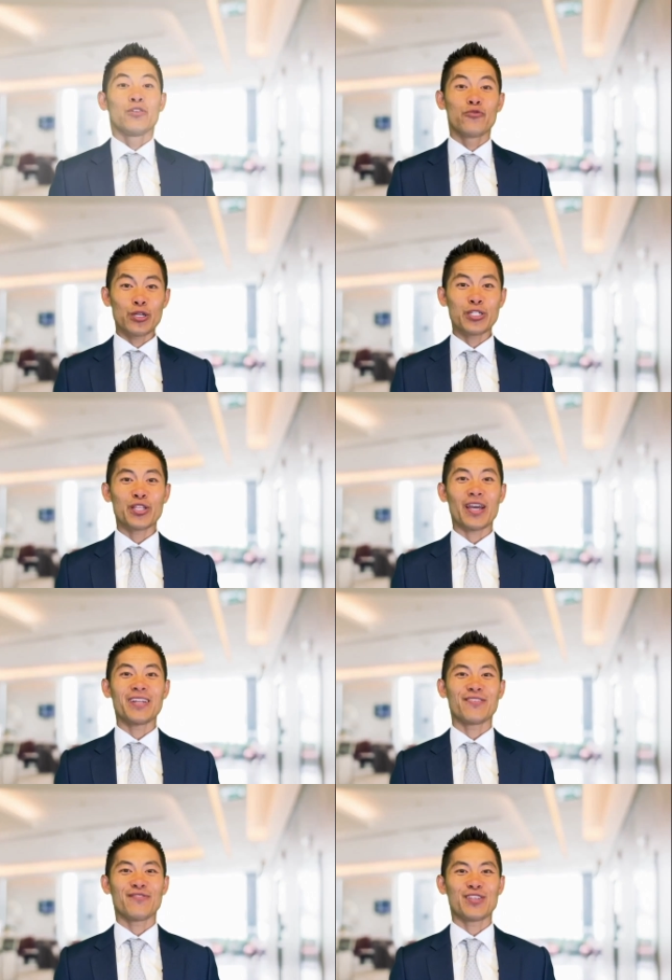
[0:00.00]
You've reached the
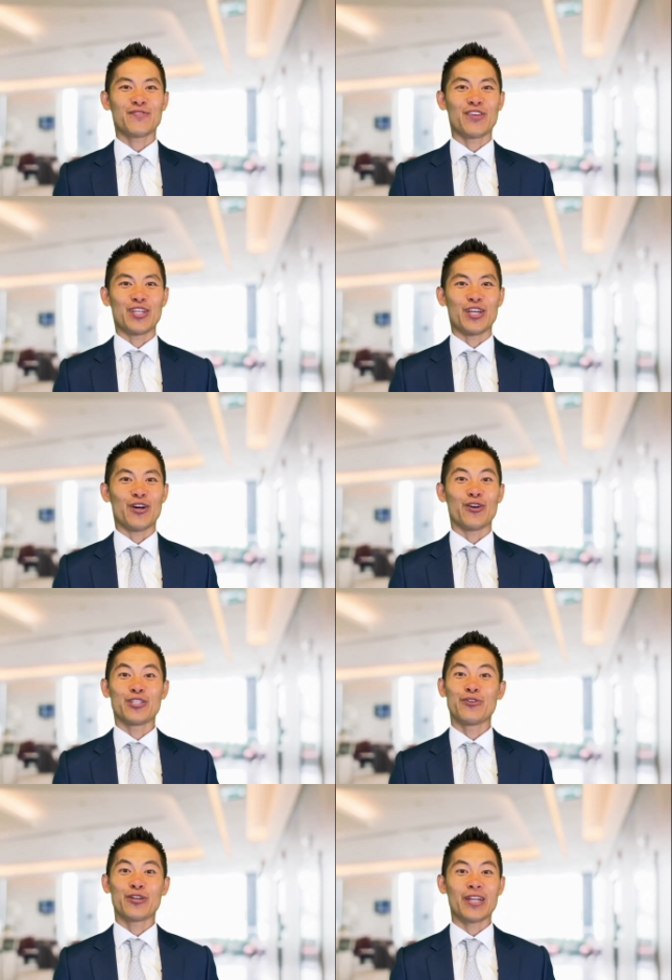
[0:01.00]
end of this video,
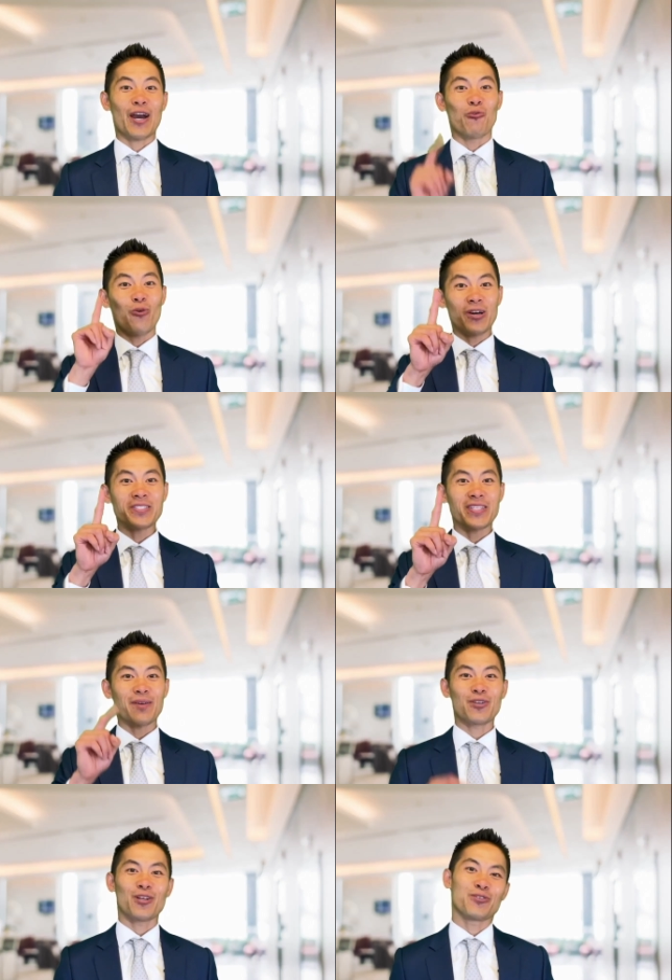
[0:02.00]
and you are now one
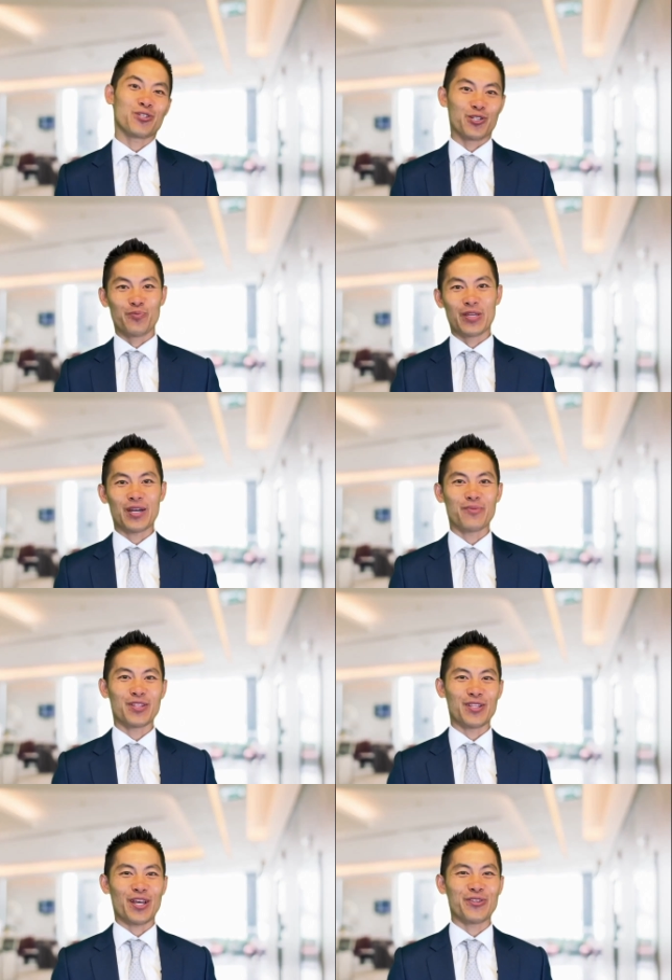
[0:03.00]
step closer to
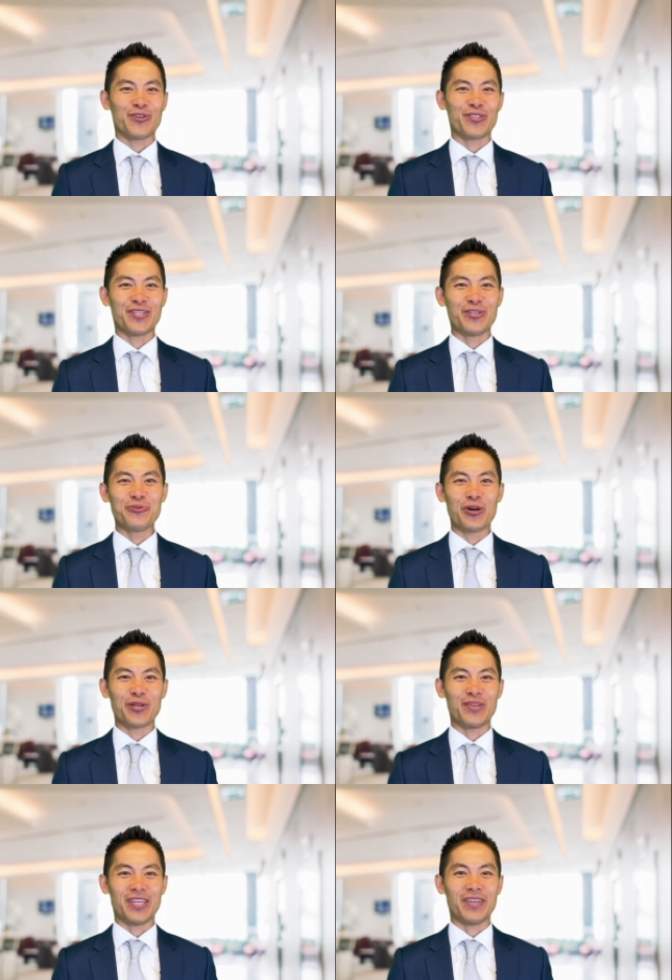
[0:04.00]
becoming the landlord that you
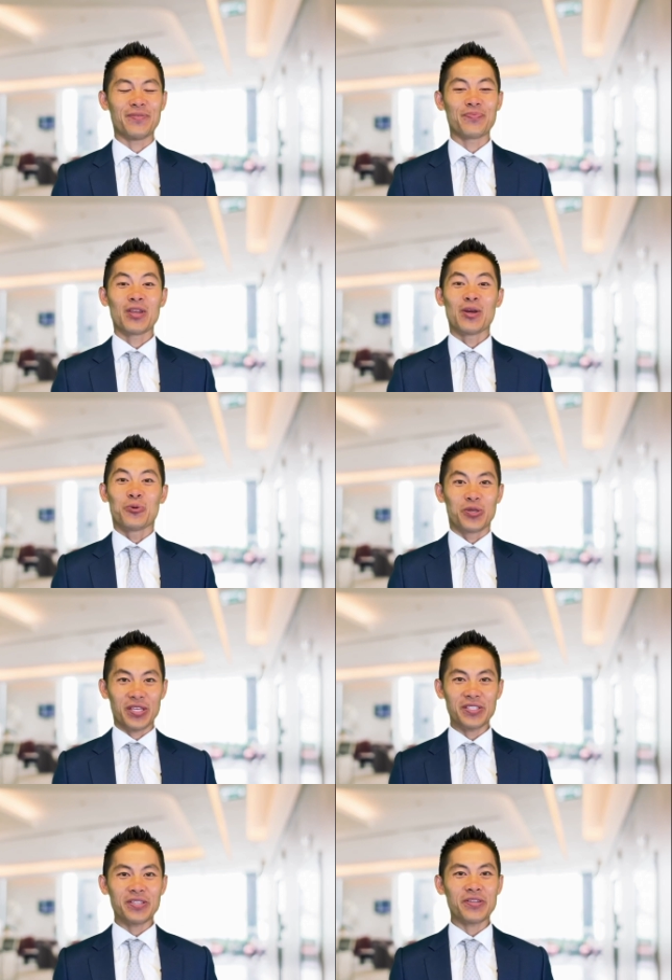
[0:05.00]
want to be.
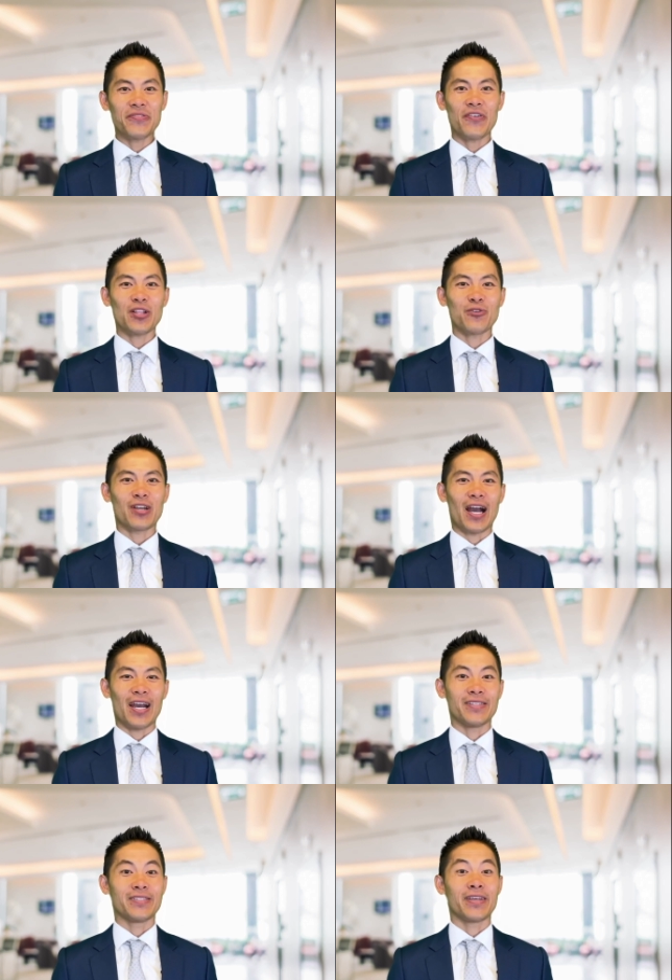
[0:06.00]
With easy-to-follow
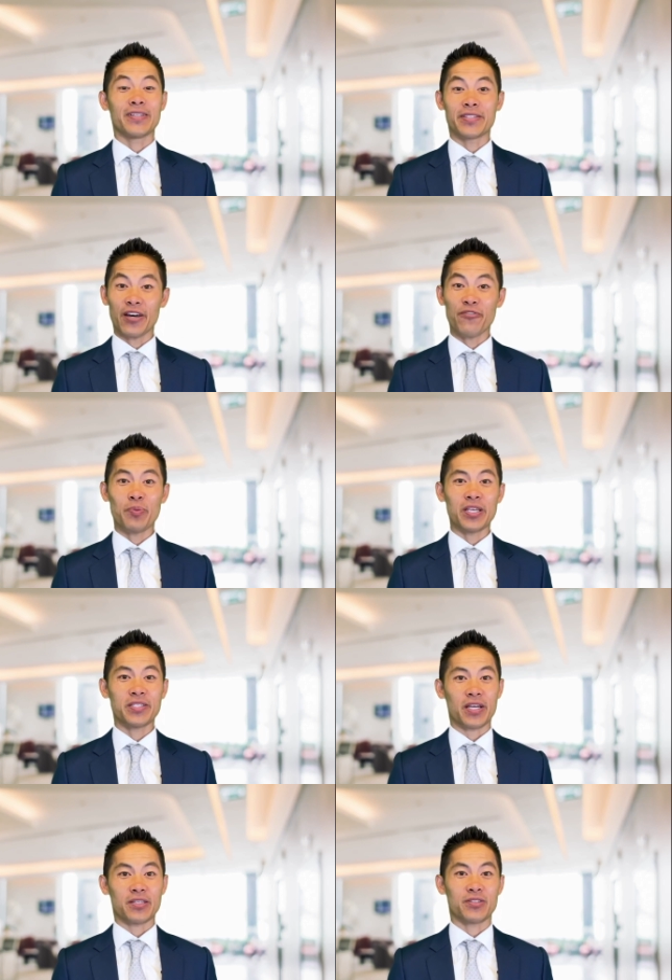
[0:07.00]
guides and
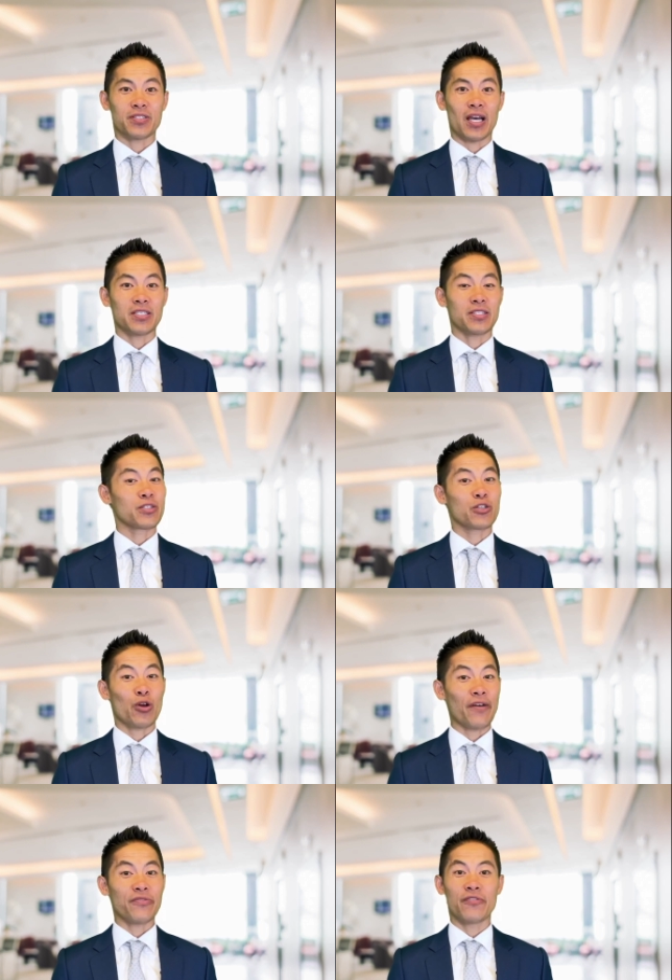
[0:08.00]
self-paced exercises
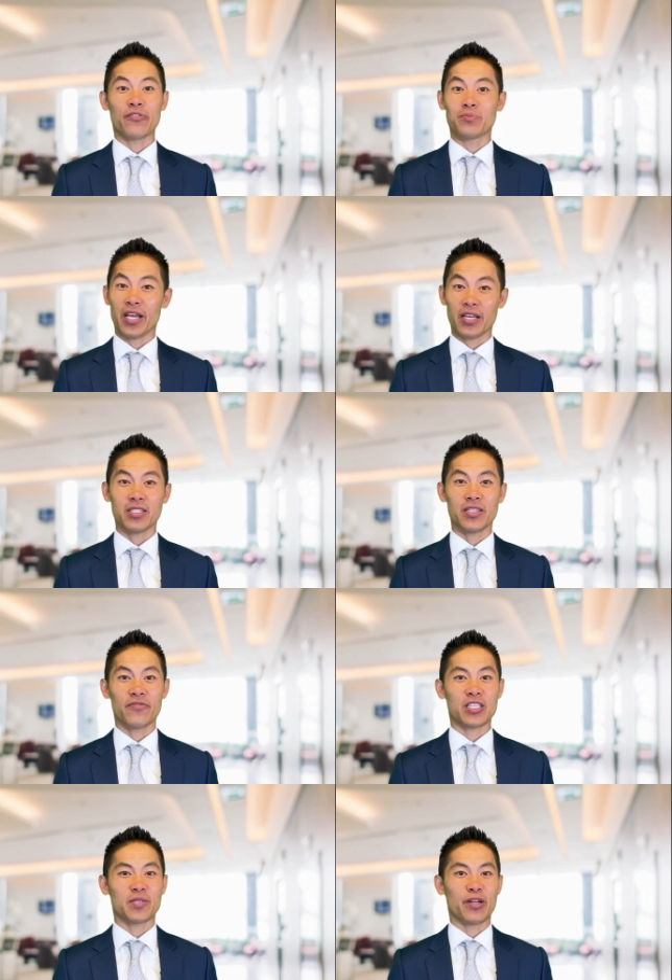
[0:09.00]
crafted from decades
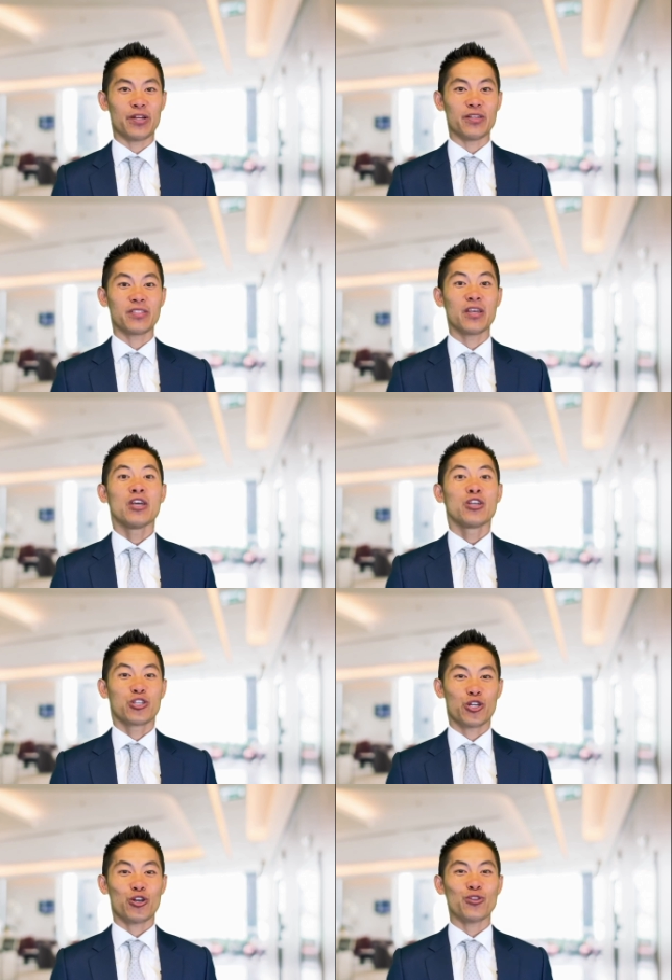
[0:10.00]
of experience,
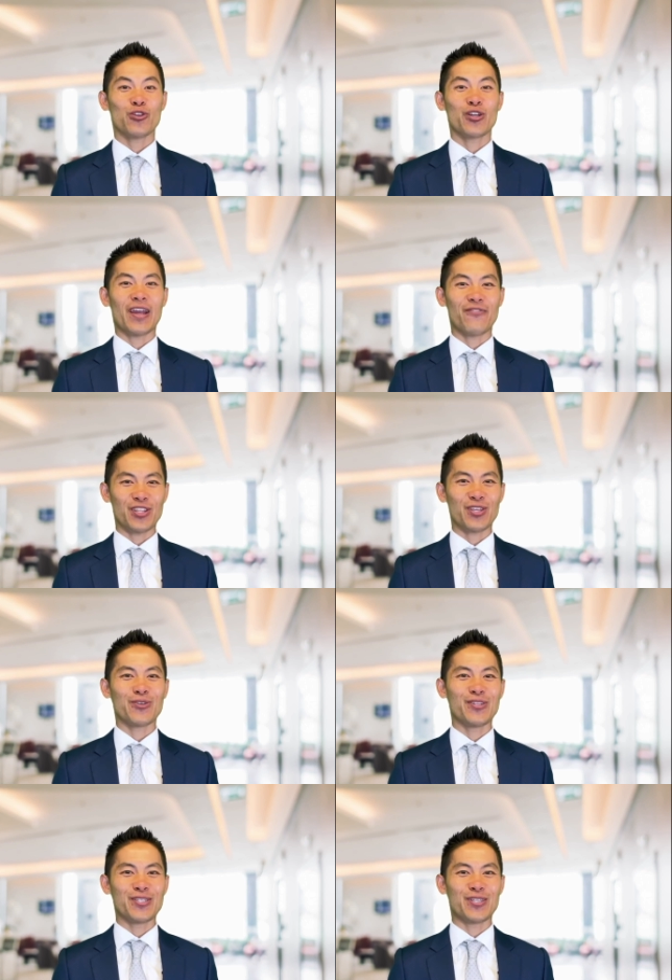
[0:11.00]
you're sure to learn
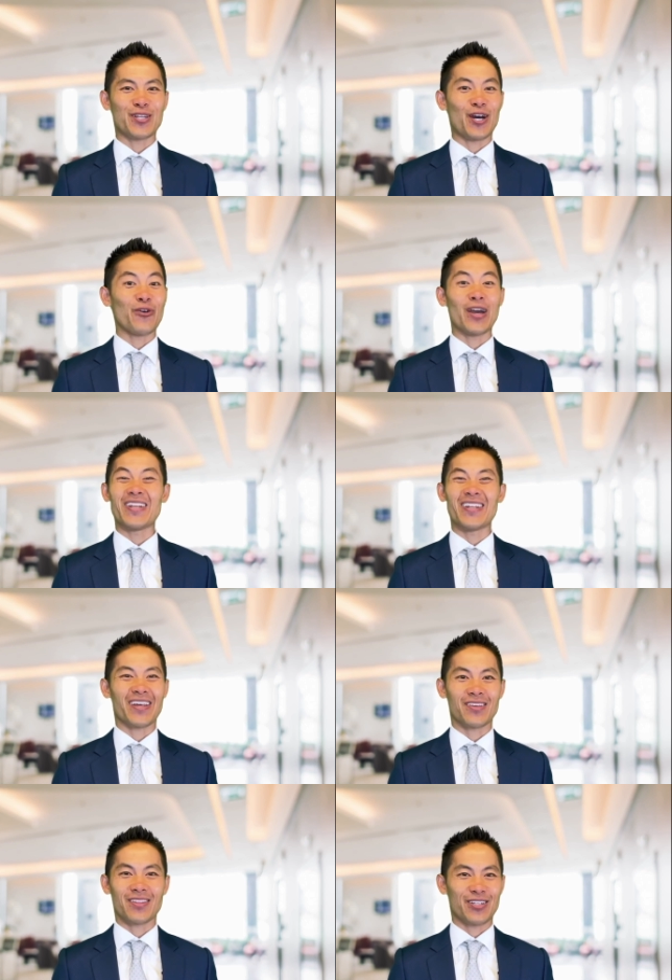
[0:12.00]
everything you need to know and
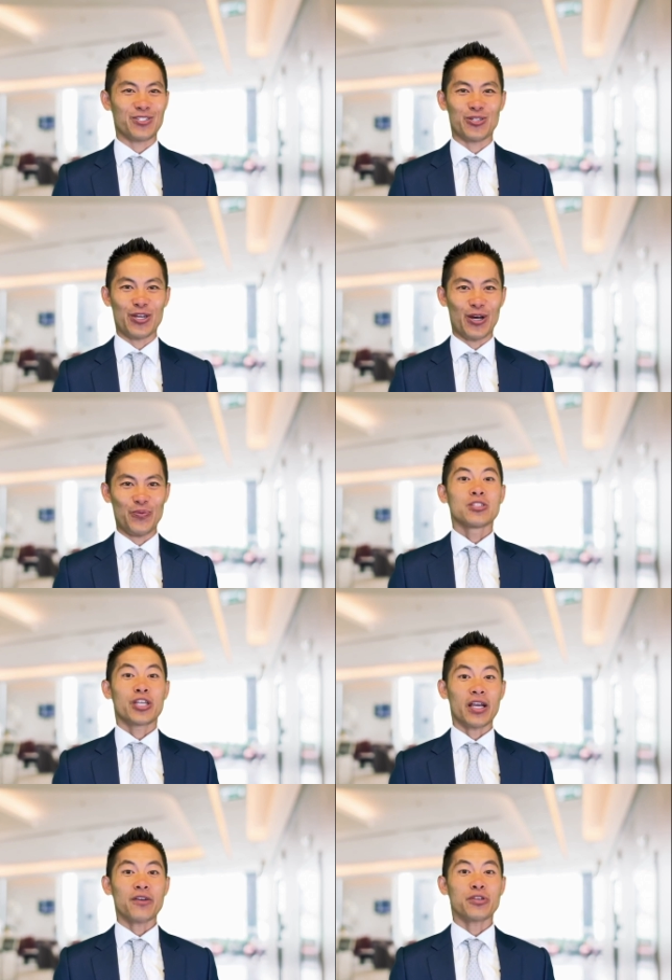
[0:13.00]
nothing that you don't.
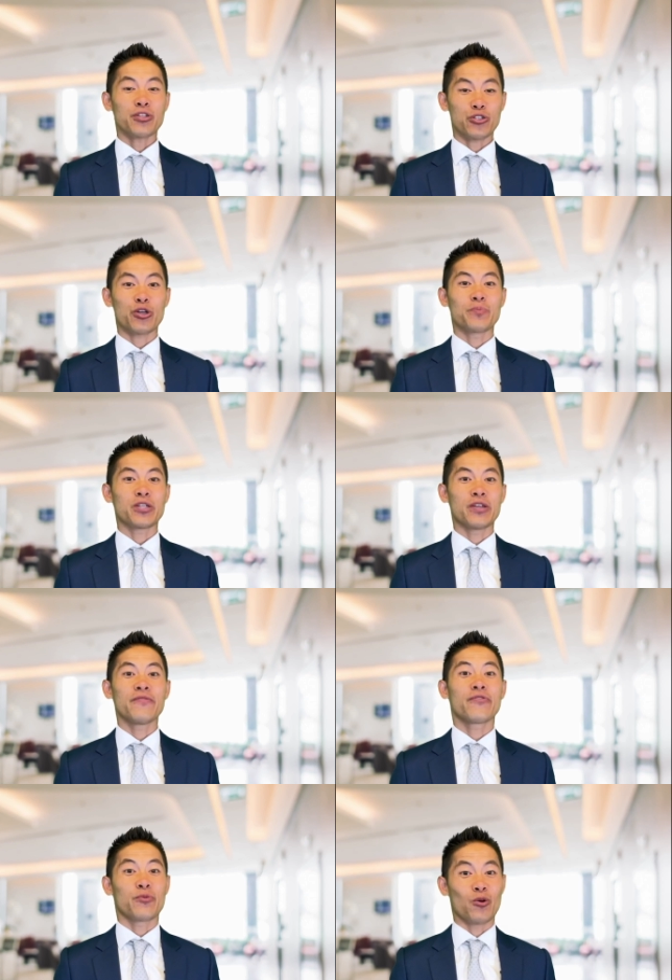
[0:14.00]
Check out the
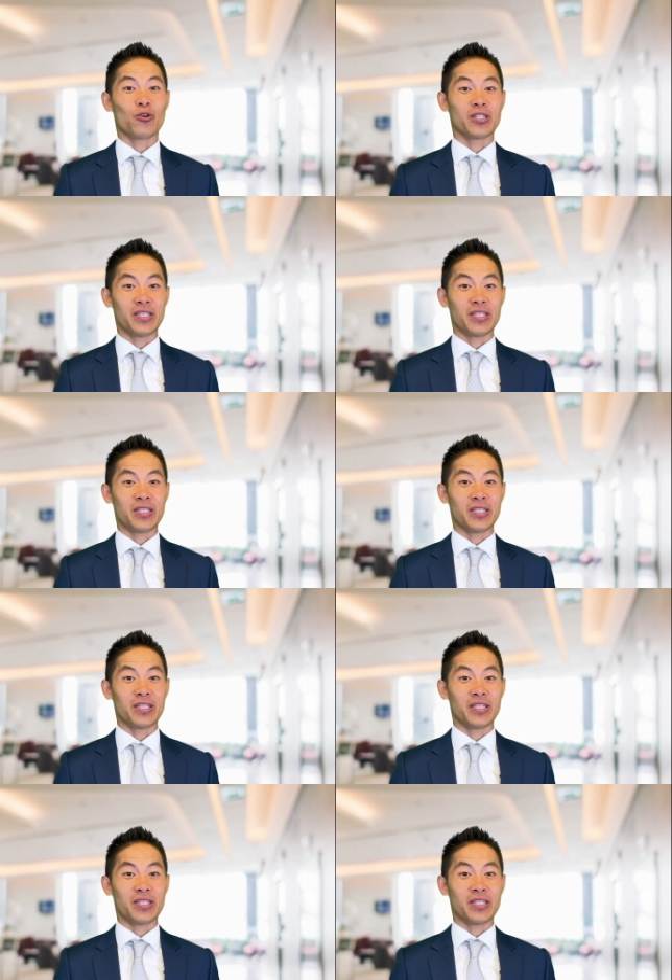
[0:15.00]
description for more